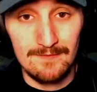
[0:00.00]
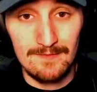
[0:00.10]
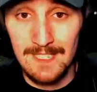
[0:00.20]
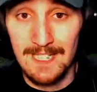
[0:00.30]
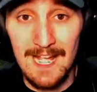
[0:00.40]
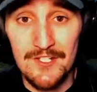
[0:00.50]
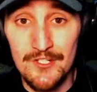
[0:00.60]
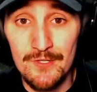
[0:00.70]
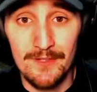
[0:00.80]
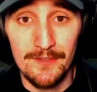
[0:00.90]
Get a guy
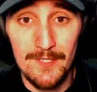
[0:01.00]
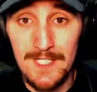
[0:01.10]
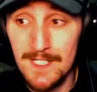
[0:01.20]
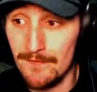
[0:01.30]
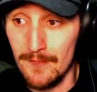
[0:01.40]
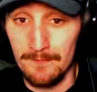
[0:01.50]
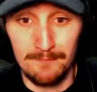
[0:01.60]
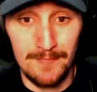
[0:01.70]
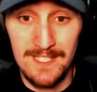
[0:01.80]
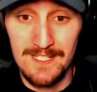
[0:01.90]
shooting threes from
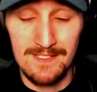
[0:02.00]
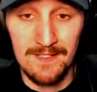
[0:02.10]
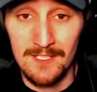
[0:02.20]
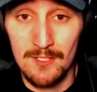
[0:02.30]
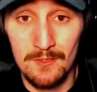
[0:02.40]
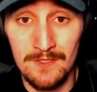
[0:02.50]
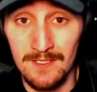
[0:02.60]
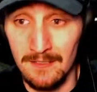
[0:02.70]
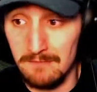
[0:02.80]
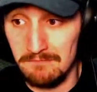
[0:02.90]
places on the court
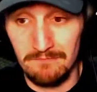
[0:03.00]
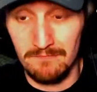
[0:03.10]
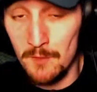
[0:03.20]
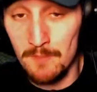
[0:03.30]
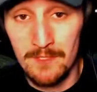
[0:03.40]
that nobody